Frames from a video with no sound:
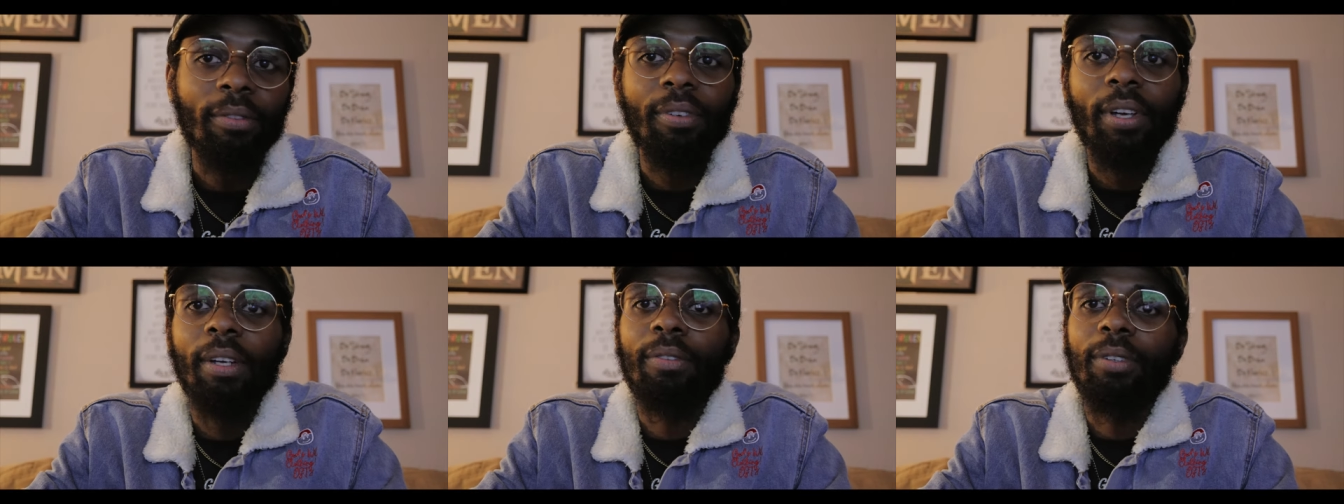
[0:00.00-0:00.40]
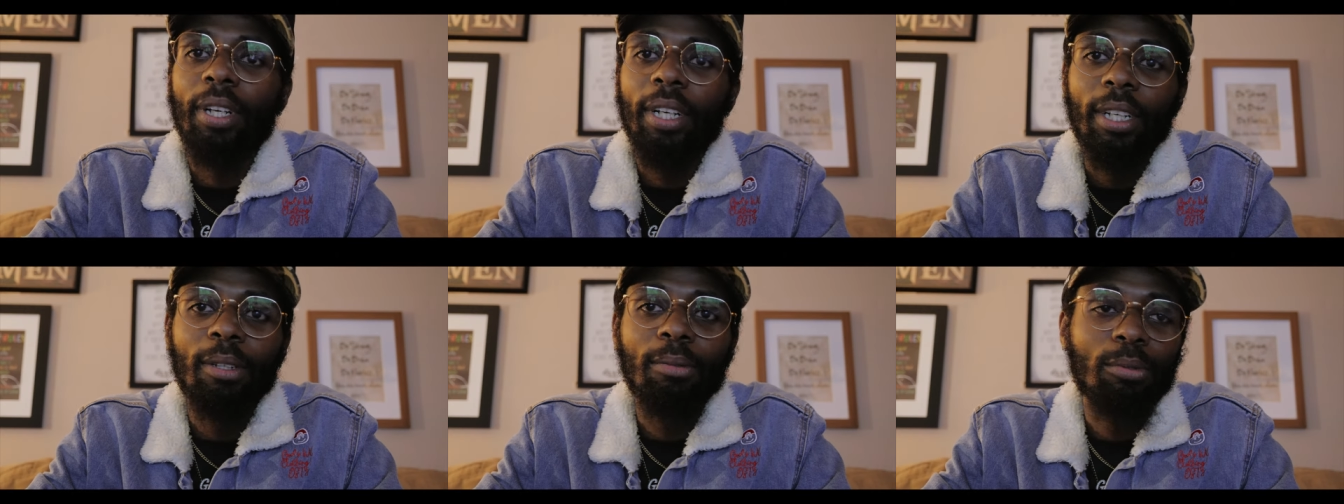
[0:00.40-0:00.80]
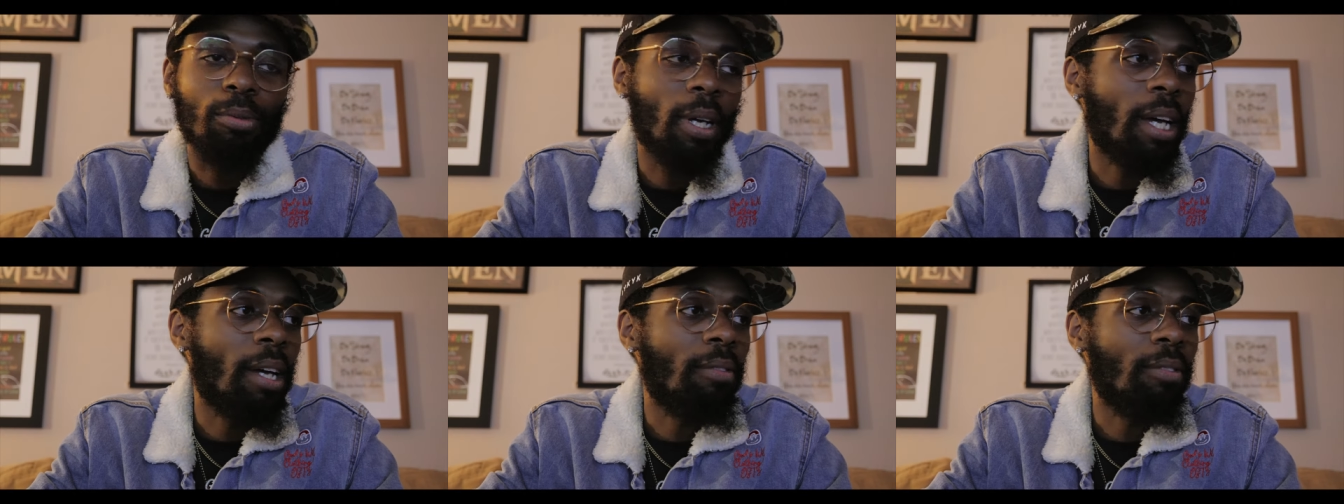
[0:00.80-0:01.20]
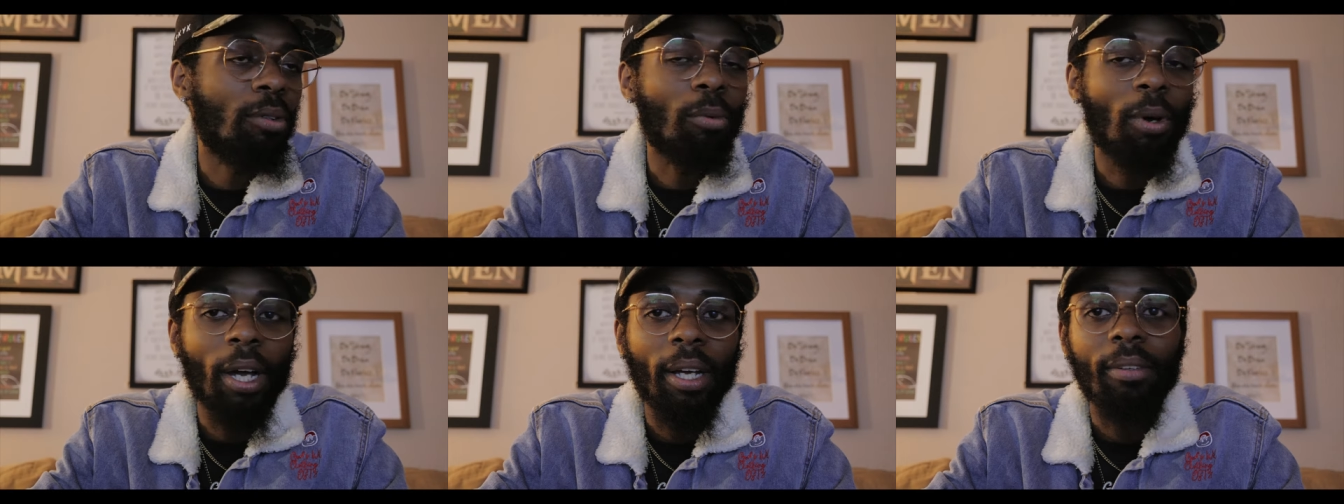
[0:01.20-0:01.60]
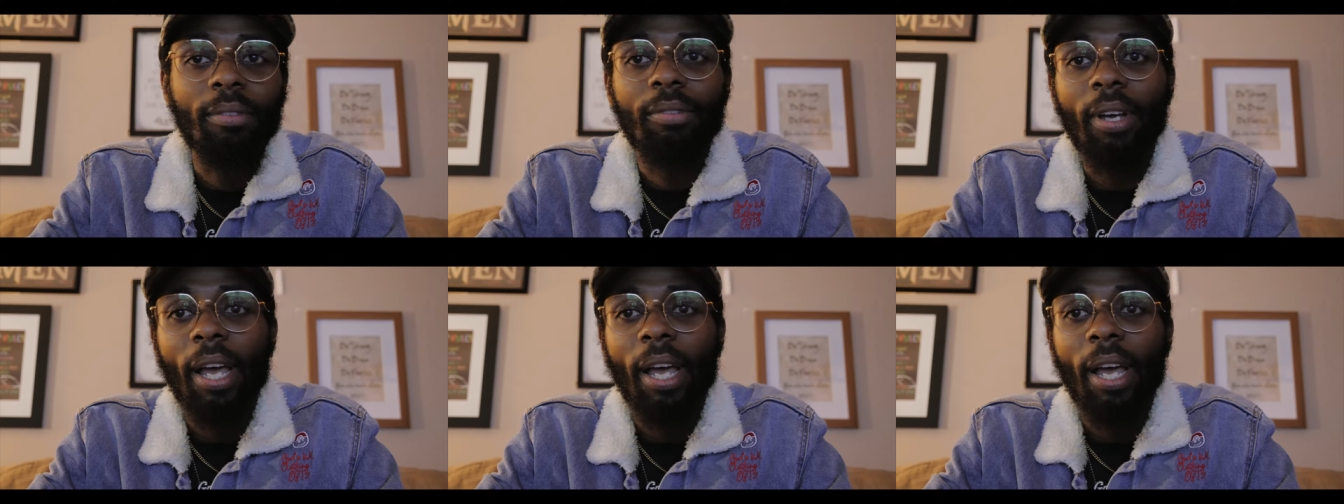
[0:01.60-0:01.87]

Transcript: favor that comes with having a wife,